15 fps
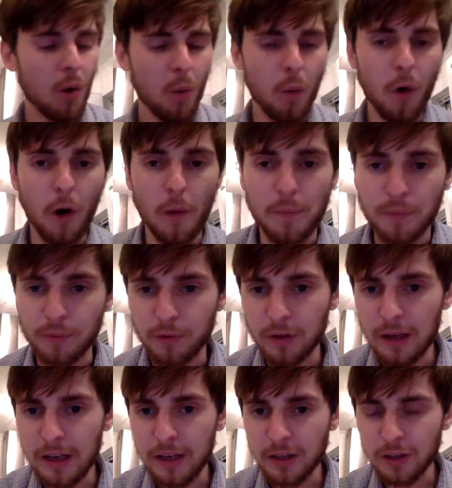What a
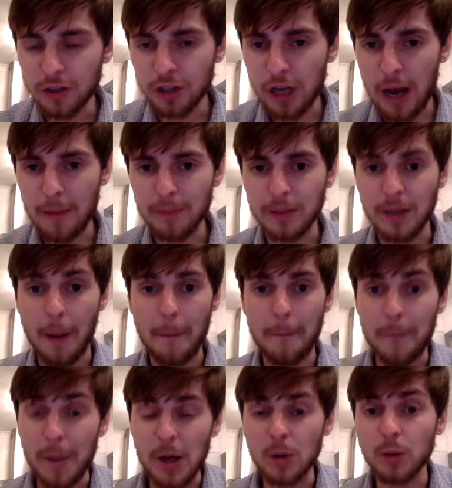brilliant chapter,
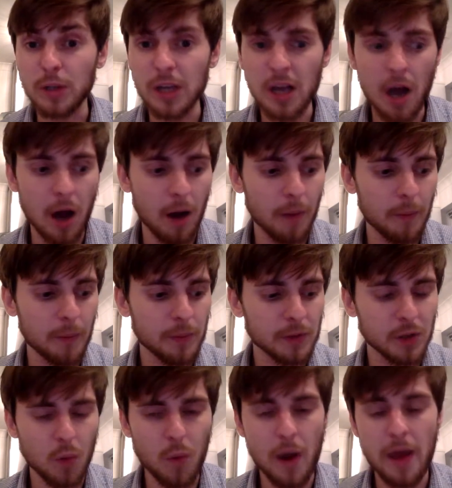building up
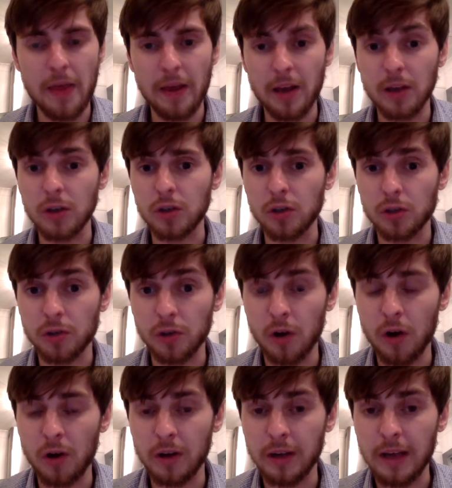to where they're going to
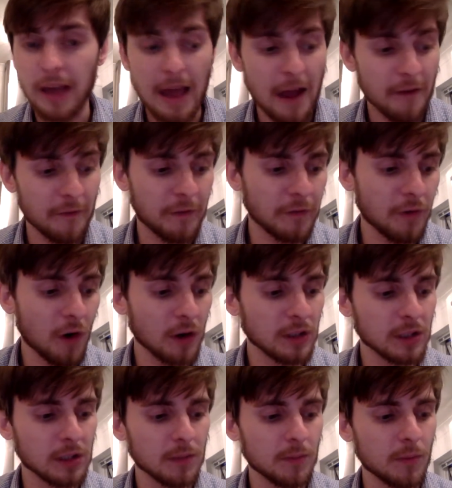try and find
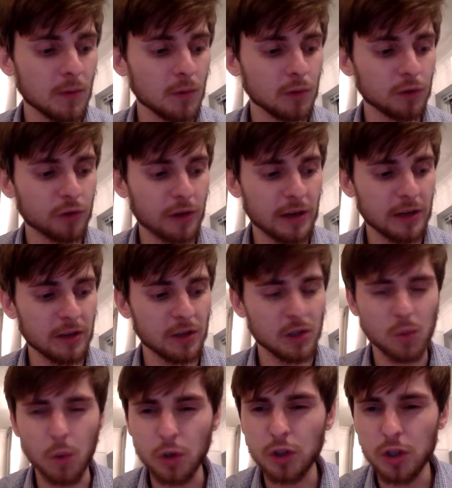some more dragons.
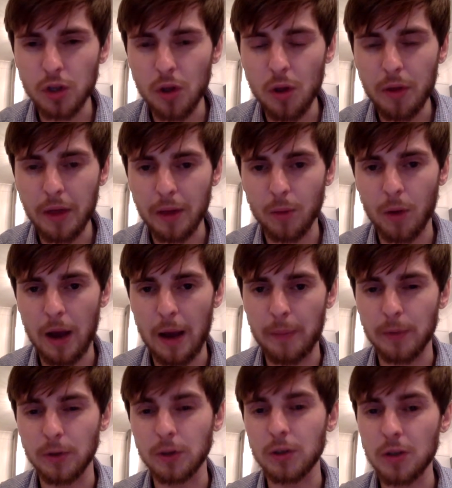What do you think will
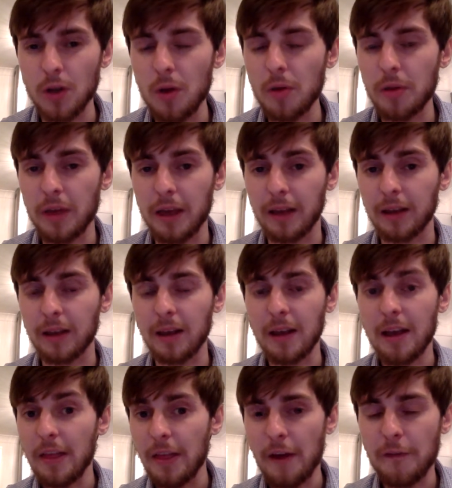happen? Do you think
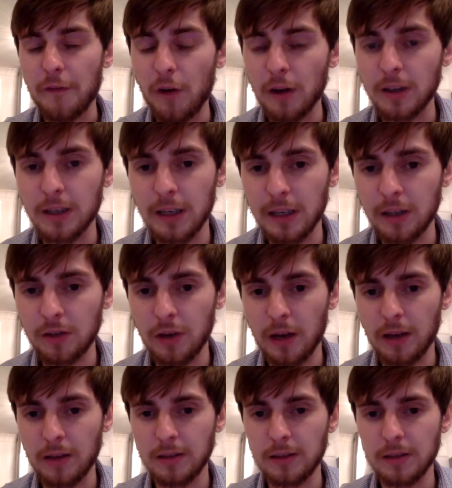they'll find any
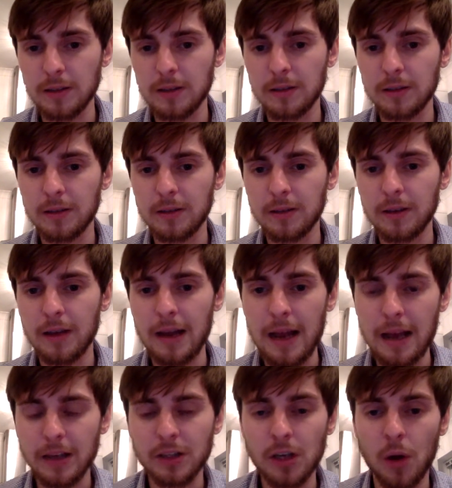dragons?
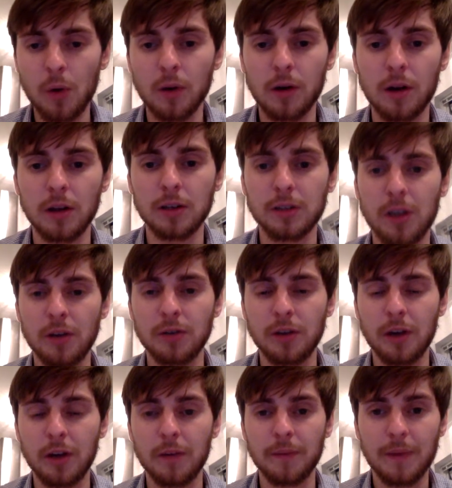Let us know on Class Dojo.
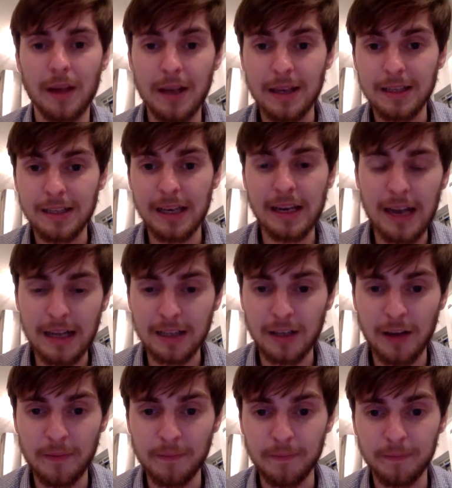See you next
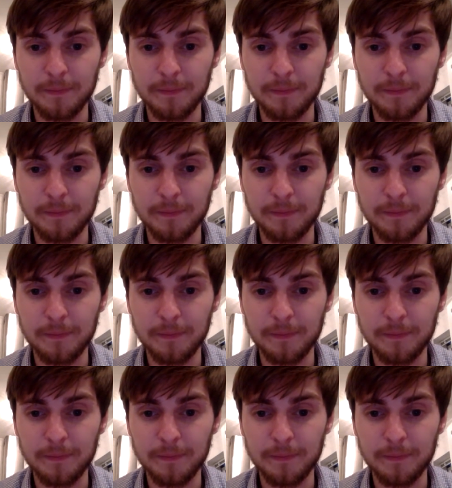time.